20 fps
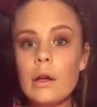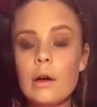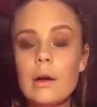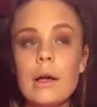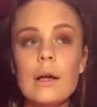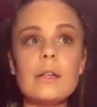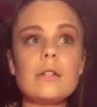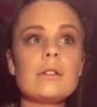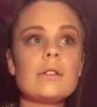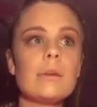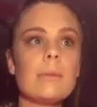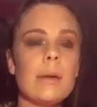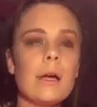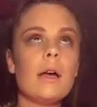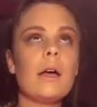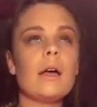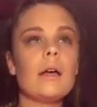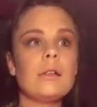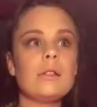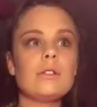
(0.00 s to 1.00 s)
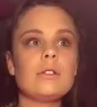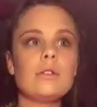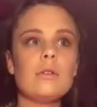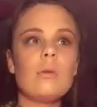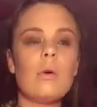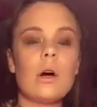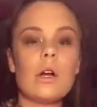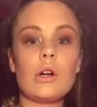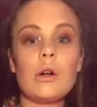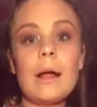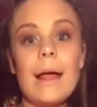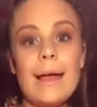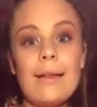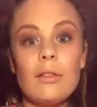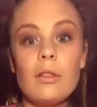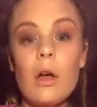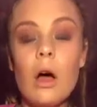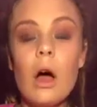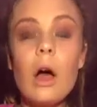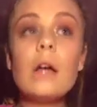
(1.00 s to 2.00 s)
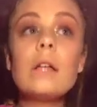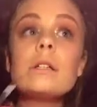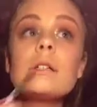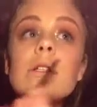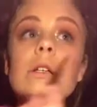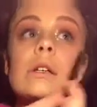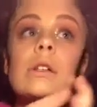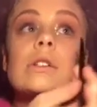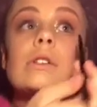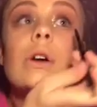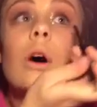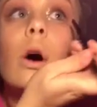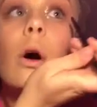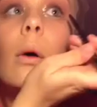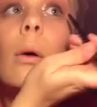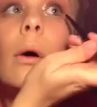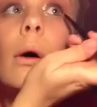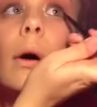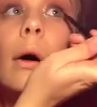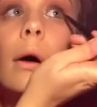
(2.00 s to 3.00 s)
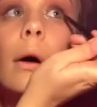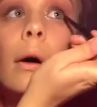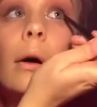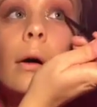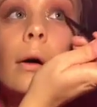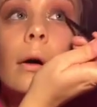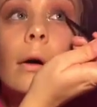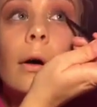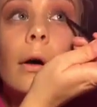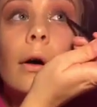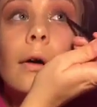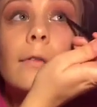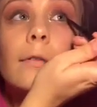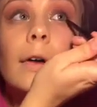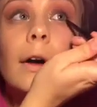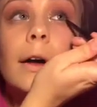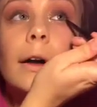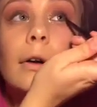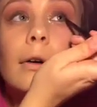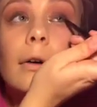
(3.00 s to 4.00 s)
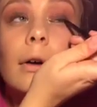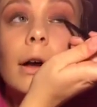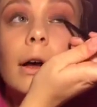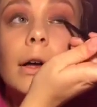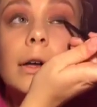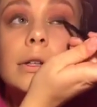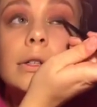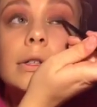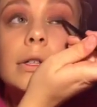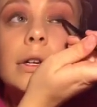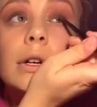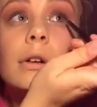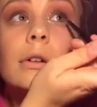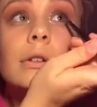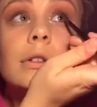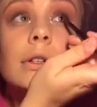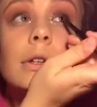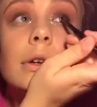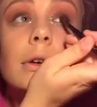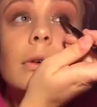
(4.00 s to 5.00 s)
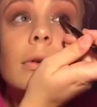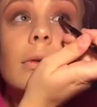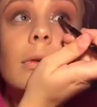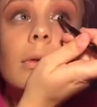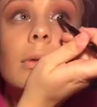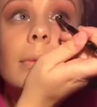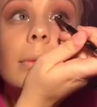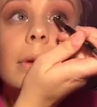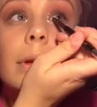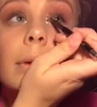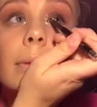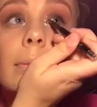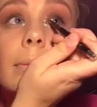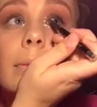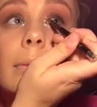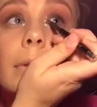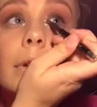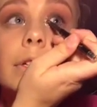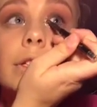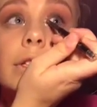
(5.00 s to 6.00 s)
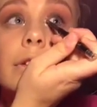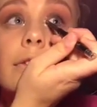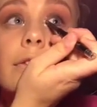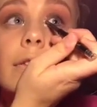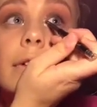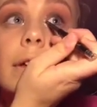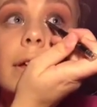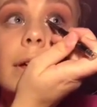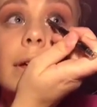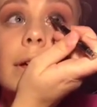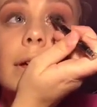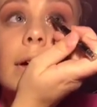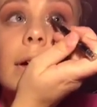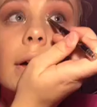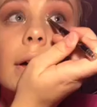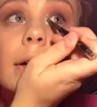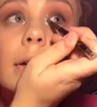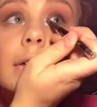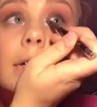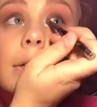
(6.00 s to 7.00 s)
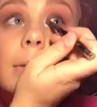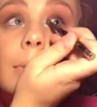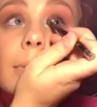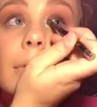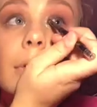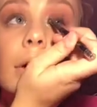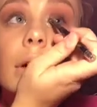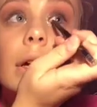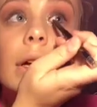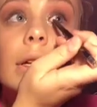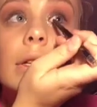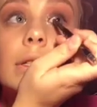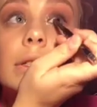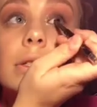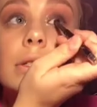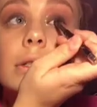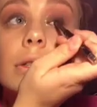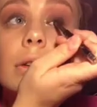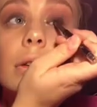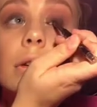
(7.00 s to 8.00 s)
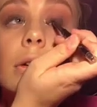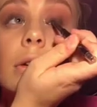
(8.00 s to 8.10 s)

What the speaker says: Okay, so my eyes do water a lot, so if I cry a tear or two, it won't be much of a surprise.